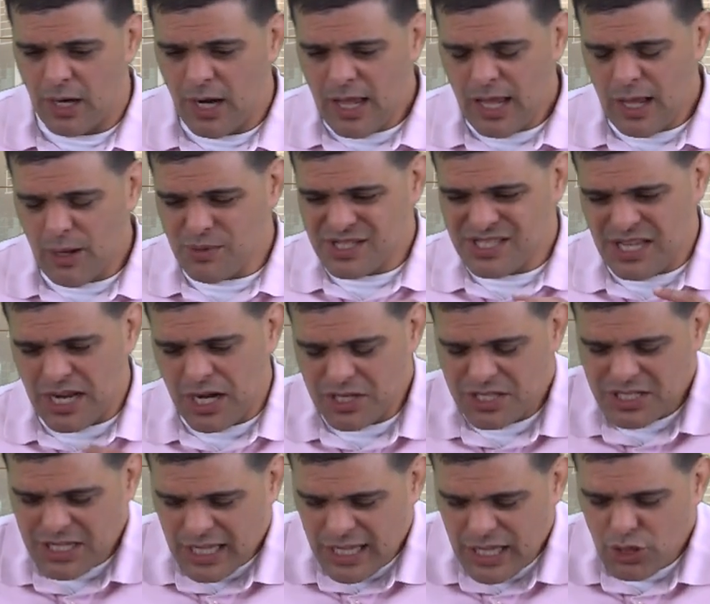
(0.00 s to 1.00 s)
It was there to
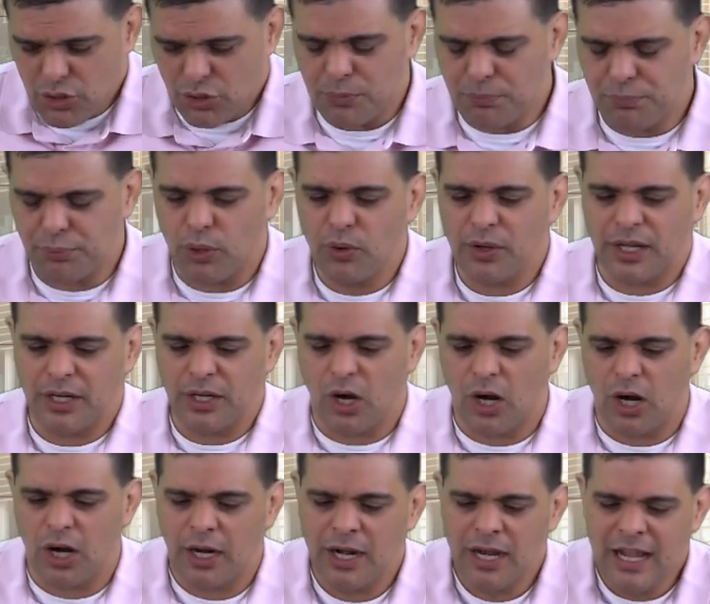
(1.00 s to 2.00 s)
heal the broken
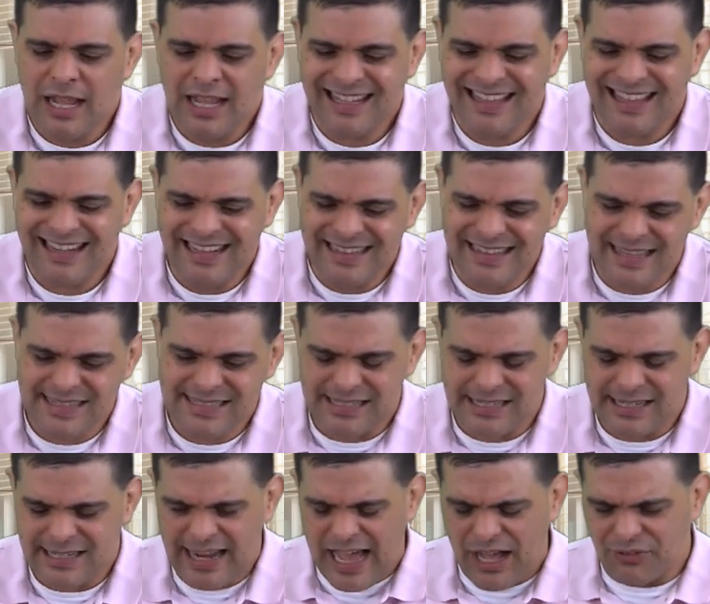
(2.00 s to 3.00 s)
heart, yet he doesn't
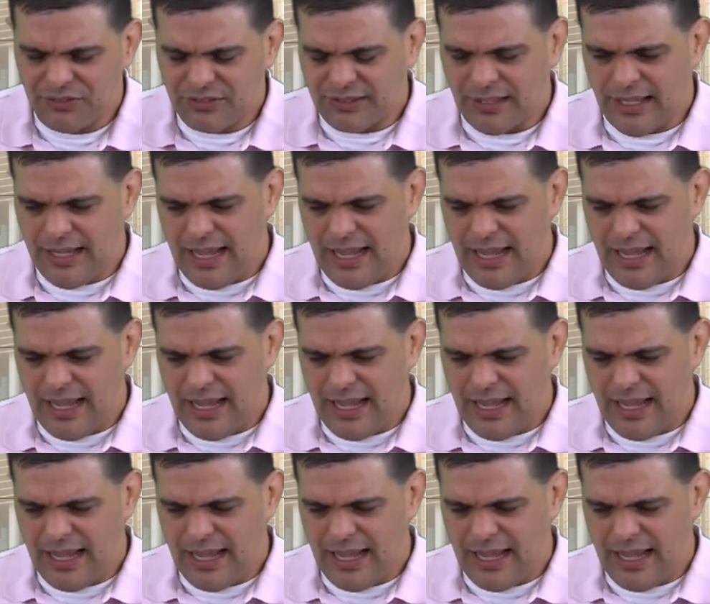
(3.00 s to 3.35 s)
announce it.